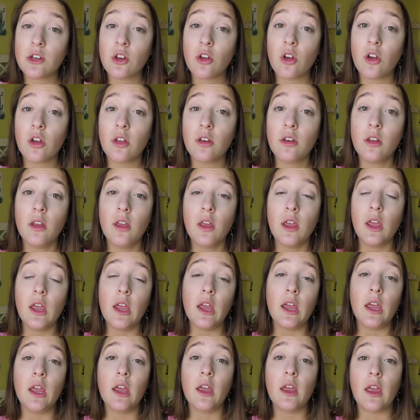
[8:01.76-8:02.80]
on,
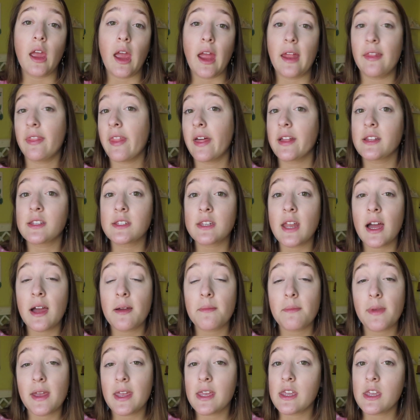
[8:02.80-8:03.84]
and that's not
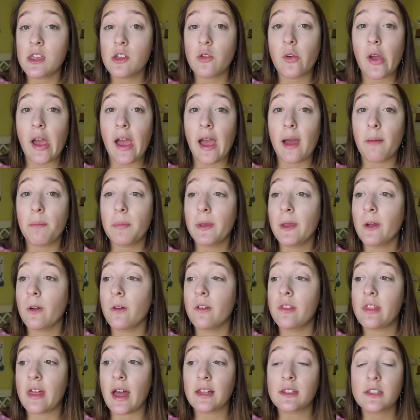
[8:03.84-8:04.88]
making you happy, or
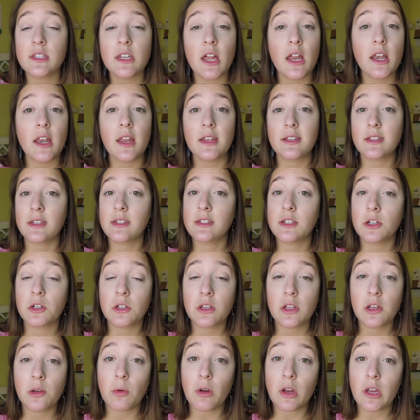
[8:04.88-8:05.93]
that's not
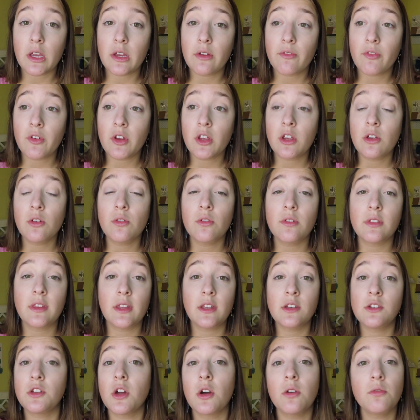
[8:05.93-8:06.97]
necessarily working for you,
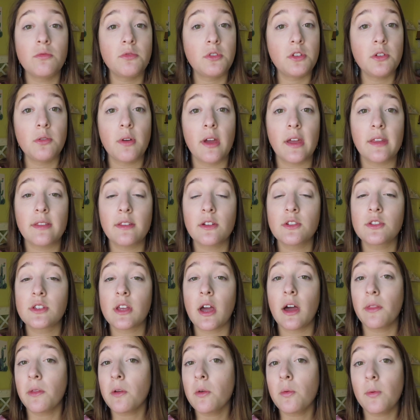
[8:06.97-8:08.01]
then don't do it. There's
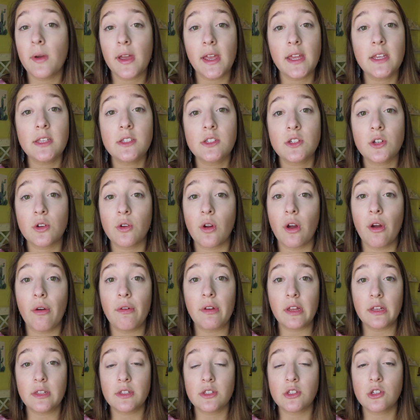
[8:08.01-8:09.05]
other ways to grow on
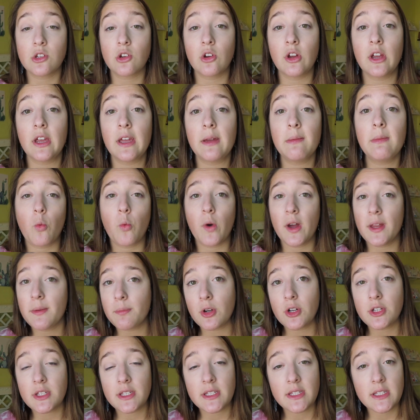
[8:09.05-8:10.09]
Instagram. One
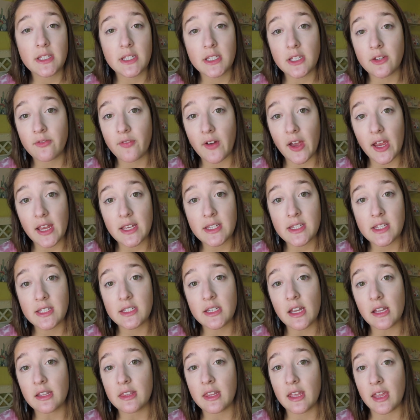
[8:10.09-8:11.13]
person's advice is
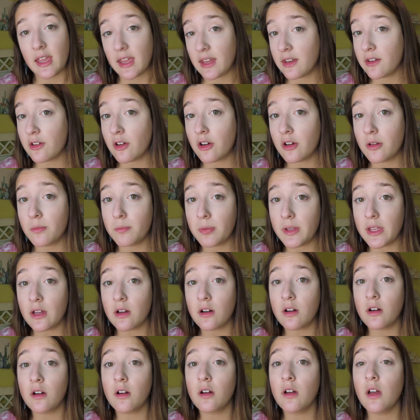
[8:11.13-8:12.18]
not the end all be
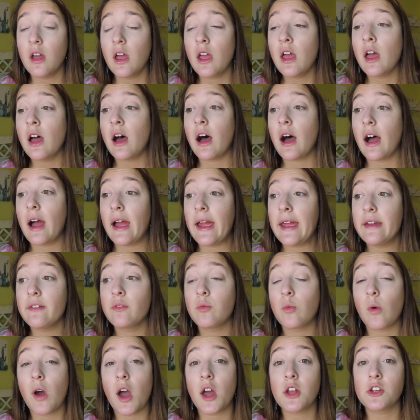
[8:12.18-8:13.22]
all. I have
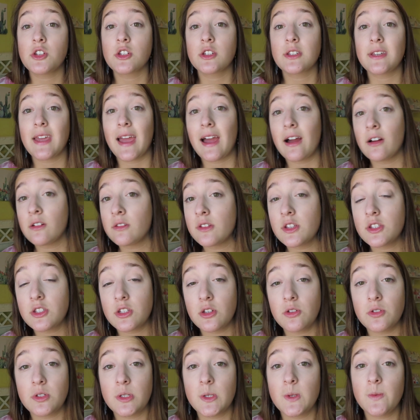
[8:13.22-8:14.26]
watched countless
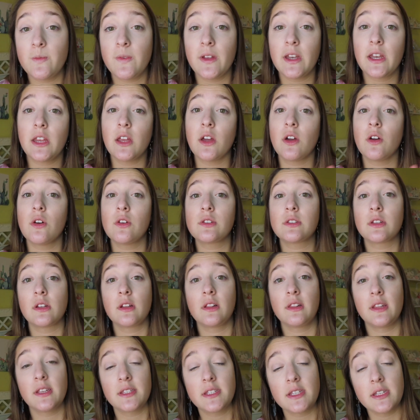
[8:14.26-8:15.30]
YouTube videos,
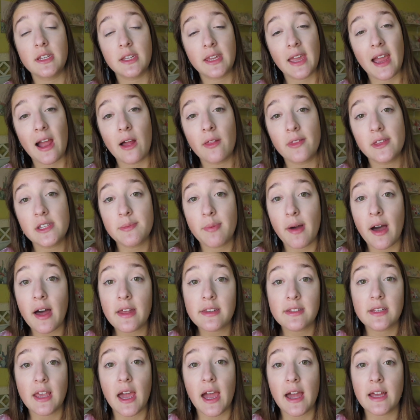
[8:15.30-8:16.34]
listened to countless
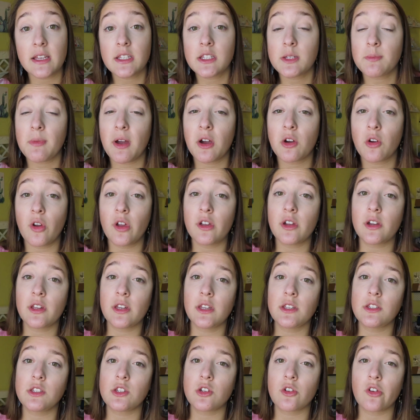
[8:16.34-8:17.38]
podcasts about growing on
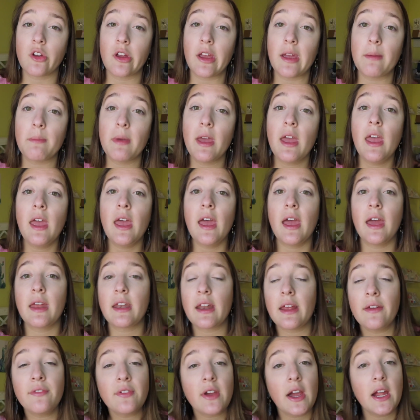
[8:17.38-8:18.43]
Instagram, and
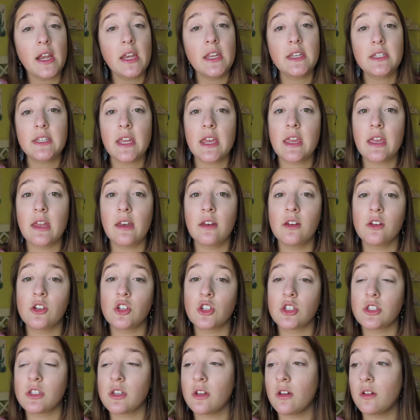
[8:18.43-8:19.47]
I've kind of taken
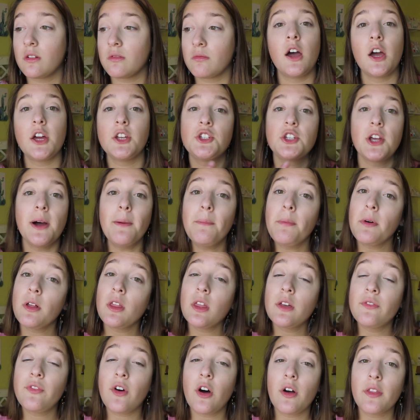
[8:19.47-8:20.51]
just a jumble
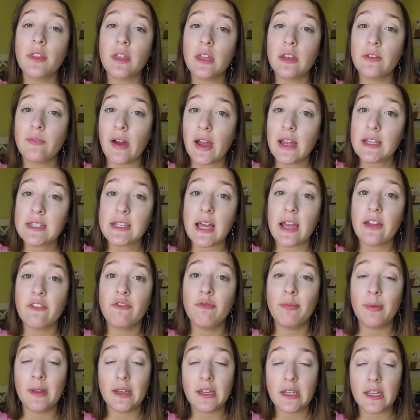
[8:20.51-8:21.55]
of all the advice I've
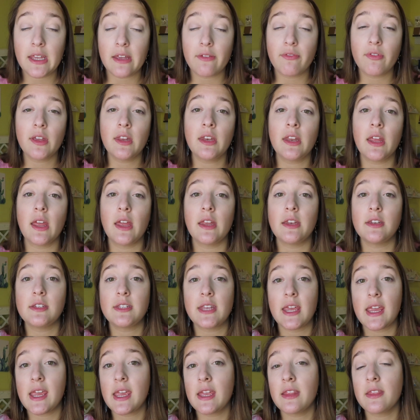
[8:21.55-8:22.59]
been given and
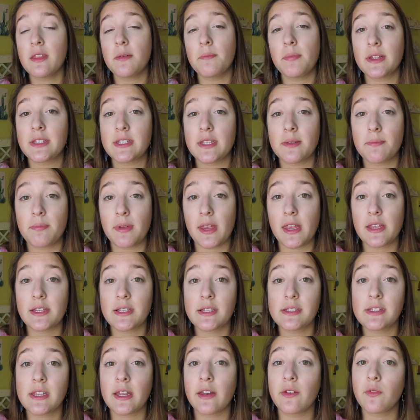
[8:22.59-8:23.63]
taking the bits and
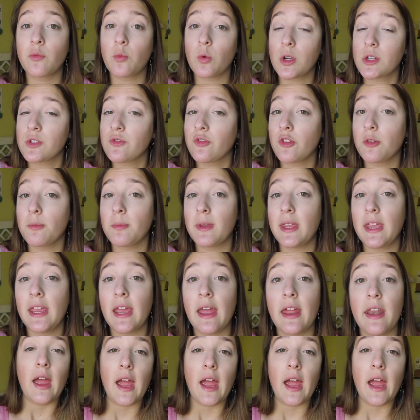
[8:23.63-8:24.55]
pieces that have worked for me and